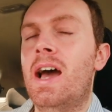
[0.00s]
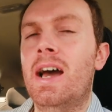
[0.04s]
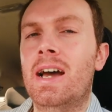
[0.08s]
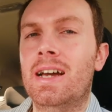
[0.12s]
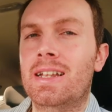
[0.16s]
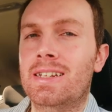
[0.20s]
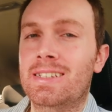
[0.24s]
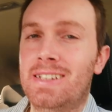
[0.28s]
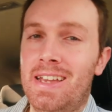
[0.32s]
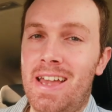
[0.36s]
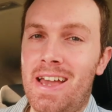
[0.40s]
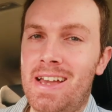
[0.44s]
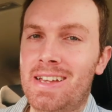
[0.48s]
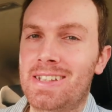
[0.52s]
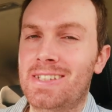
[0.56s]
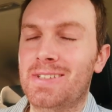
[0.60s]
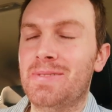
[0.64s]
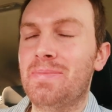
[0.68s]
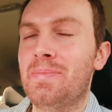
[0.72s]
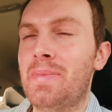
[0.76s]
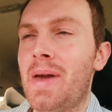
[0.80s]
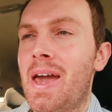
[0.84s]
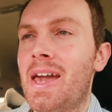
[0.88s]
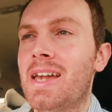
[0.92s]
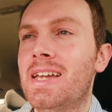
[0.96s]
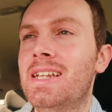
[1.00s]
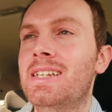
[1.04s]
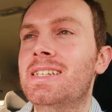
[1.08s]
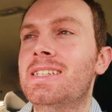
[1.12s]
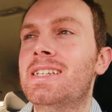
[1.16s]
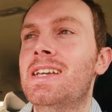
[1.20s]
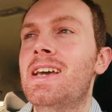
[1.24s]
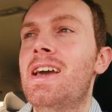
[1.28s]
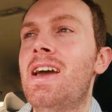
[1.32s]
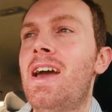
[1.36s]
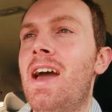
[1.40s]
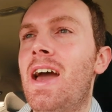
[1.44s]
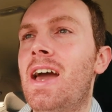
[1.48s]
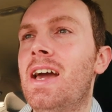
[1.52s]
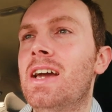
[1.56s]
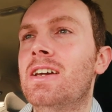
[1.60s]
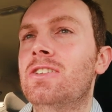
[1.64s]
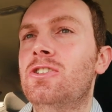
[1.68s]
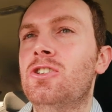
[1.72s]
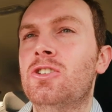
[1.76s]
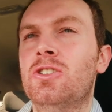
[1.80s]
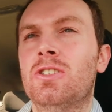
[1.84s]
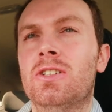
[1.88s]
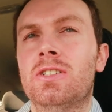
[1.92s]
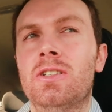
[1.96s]
And yeah, some paint.
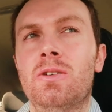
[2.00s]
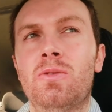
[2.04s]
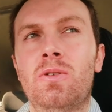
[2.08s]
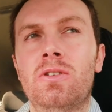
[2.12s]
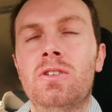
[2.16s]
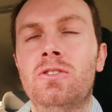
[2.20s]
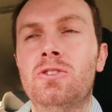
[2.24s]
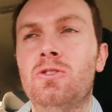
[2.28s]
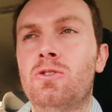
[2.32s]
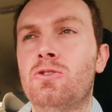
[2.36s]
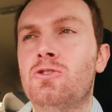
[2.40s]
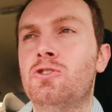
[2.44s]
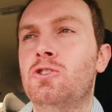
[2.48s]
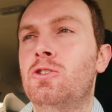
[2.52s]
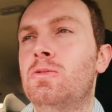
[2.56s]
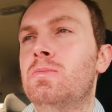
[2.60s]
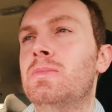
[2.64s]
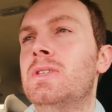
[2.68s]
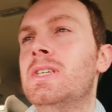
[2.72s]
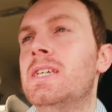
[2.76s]
Just because I want to touch up